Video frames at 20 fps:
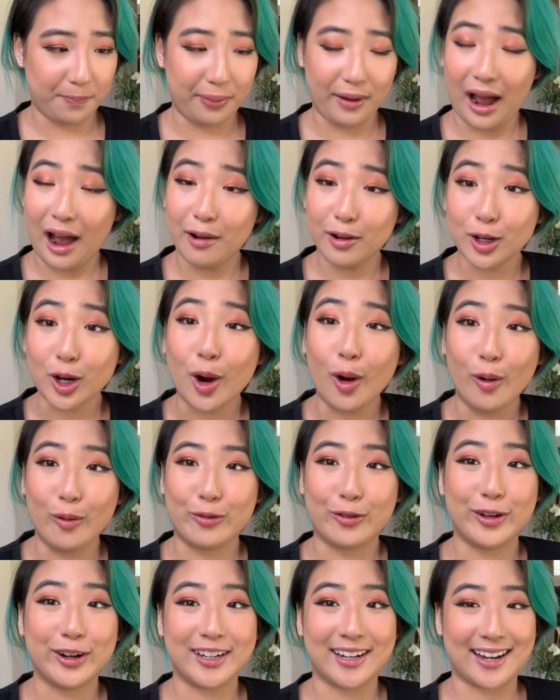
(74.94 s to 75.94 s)
but I'll go
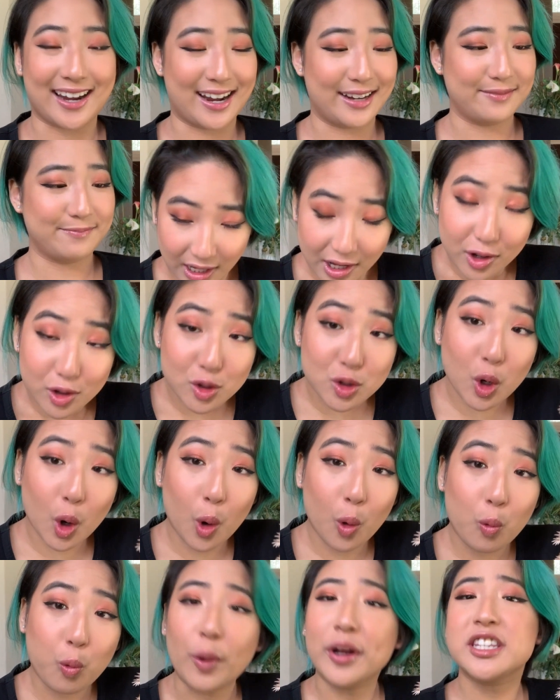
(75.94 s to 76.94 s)
over it again. So
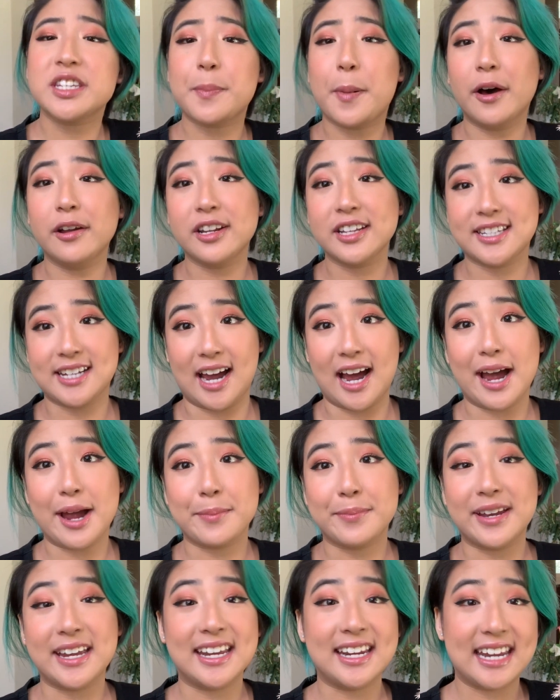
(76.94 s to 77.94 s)
once upon a
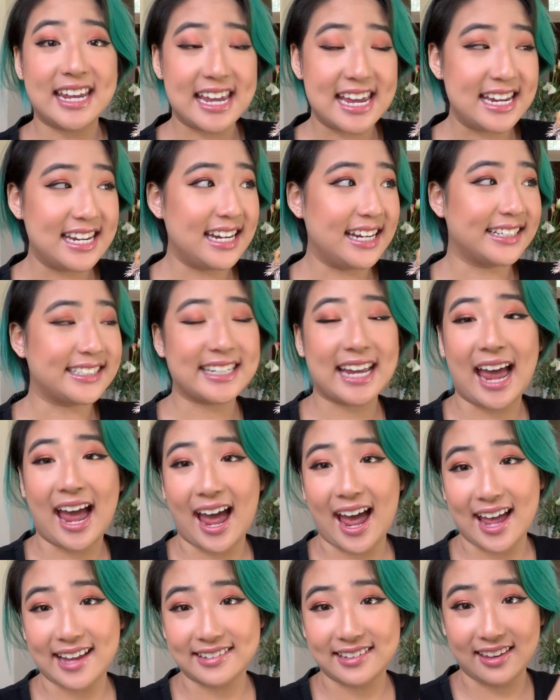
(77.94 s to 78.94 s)
time, an idiot
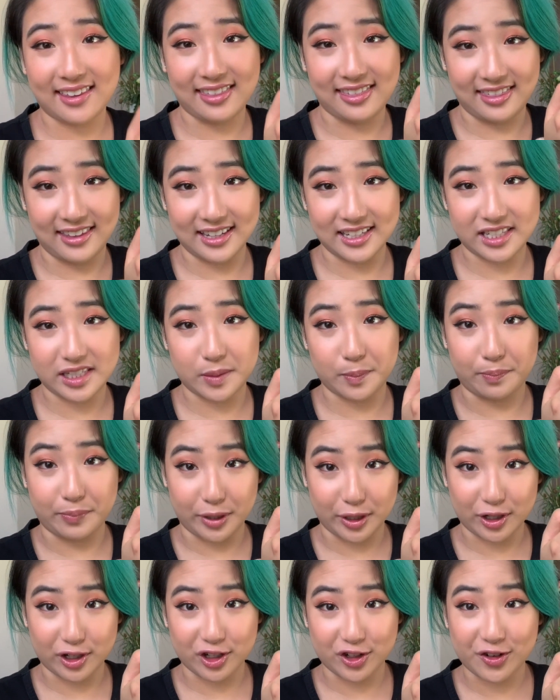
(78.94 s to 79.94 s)
had this
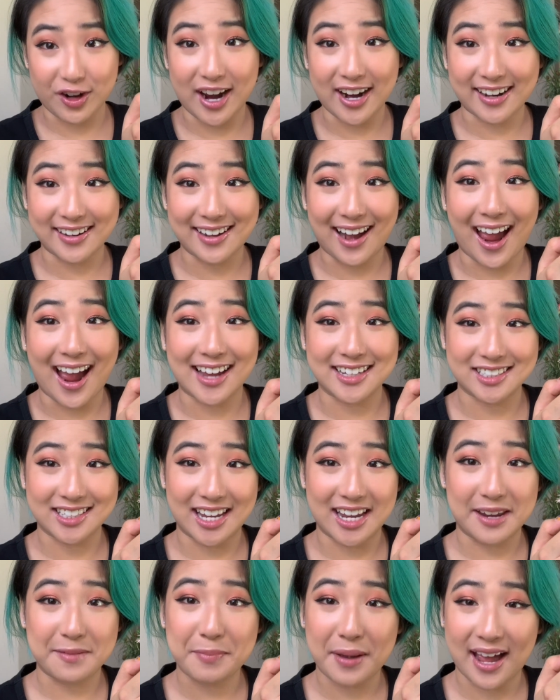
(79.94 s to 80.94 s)
bearded dragon as
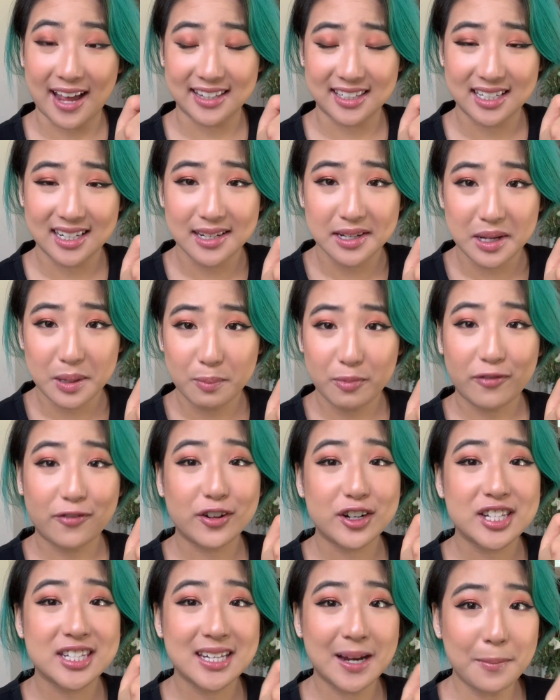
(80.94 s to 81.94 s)
a pet, but
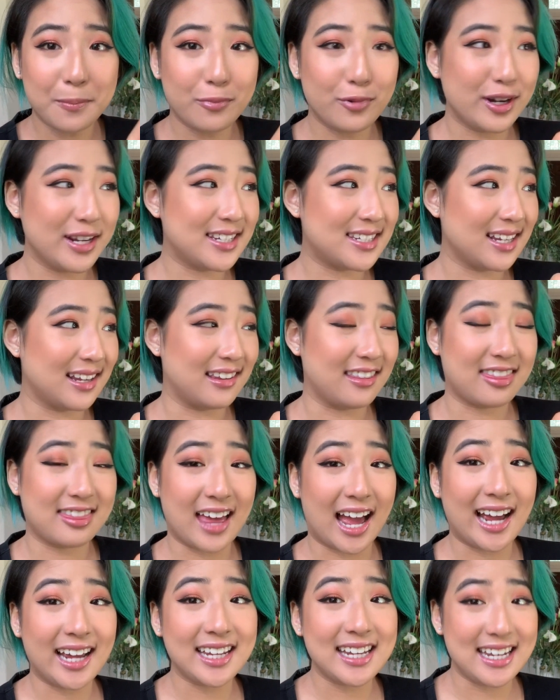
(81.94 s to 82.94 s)
for some reason
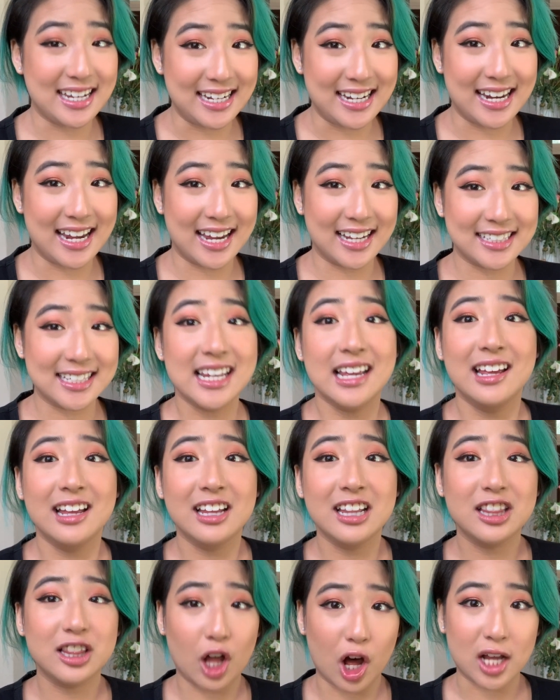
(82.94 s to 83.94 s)
that idiot
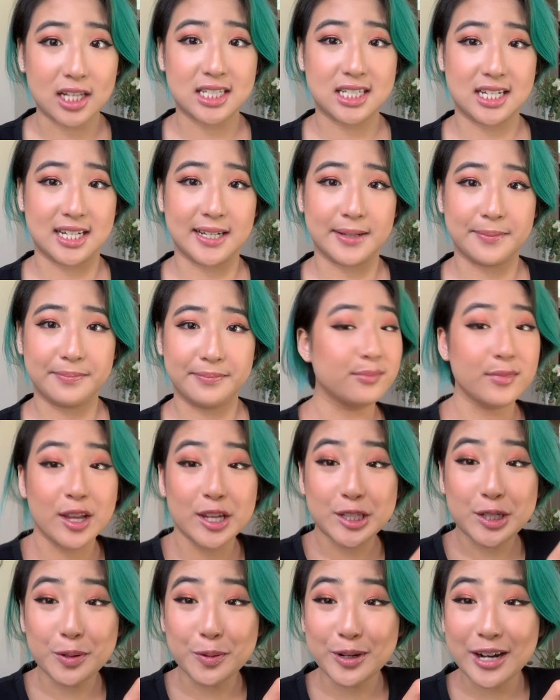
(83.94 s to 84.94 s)
lost him.
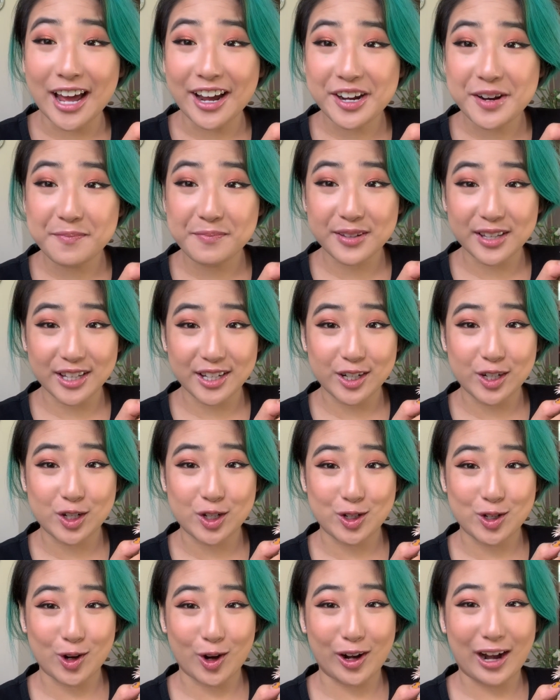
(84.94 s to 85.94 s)
So we're not completely
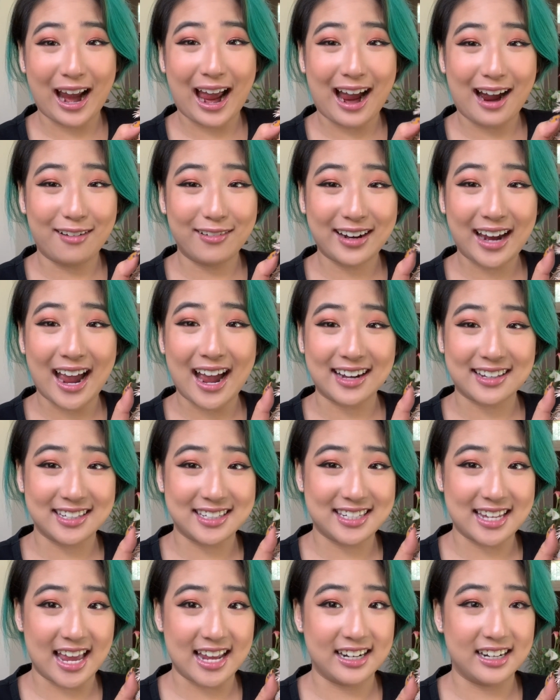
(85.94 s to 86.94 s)
sure how
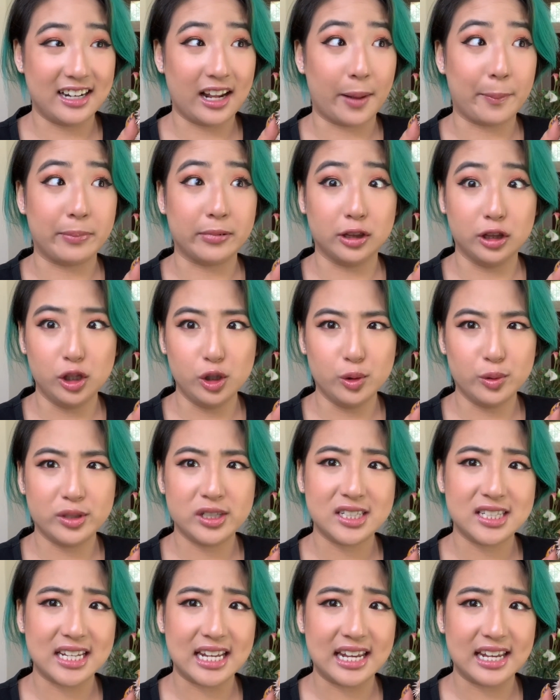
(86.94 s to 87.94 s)
Cactus ended up
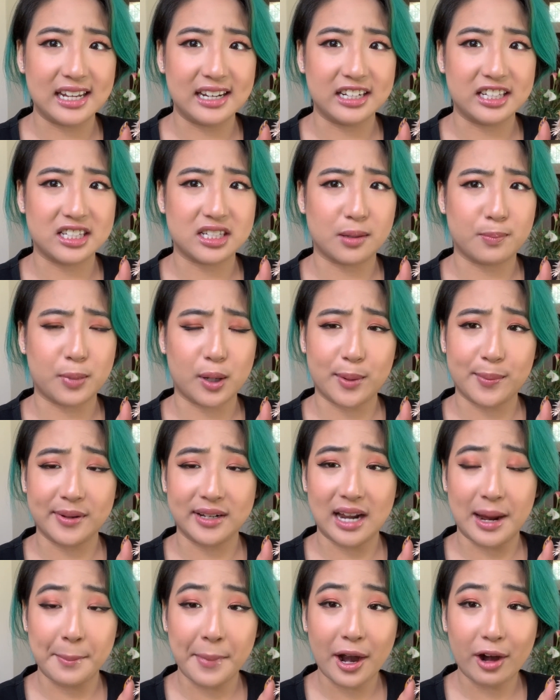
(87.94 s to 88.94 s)
loose in
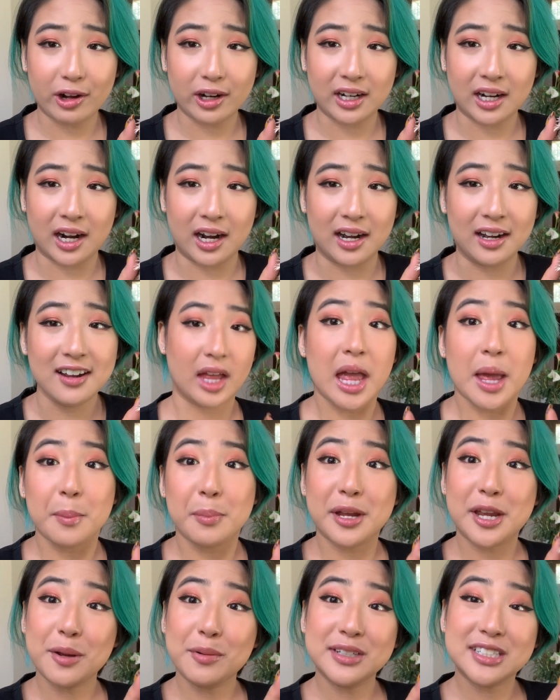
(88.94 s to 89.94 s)
suburban America,
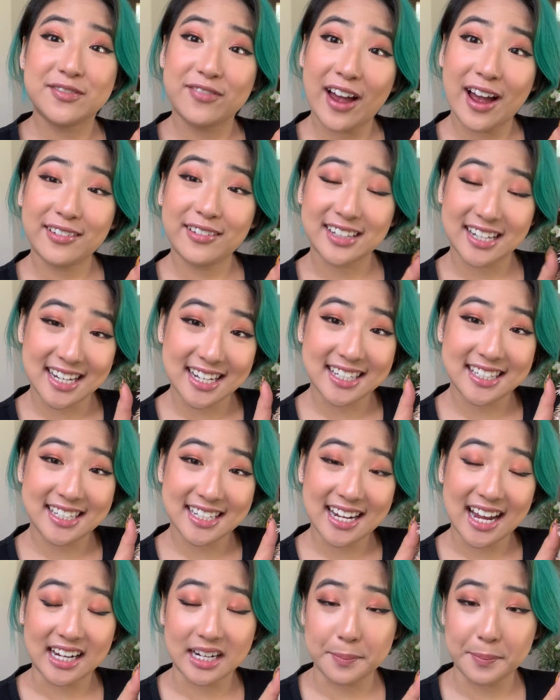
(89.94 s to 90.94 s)
but he was found
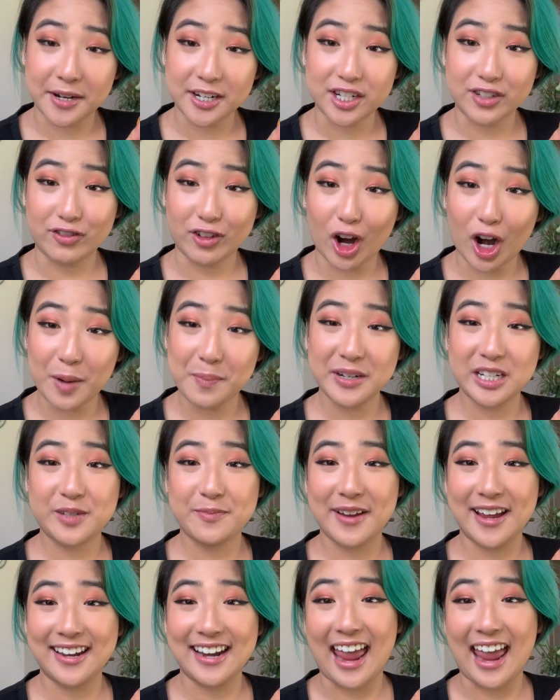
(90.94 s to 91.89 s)
hissing at a bunch of garbage men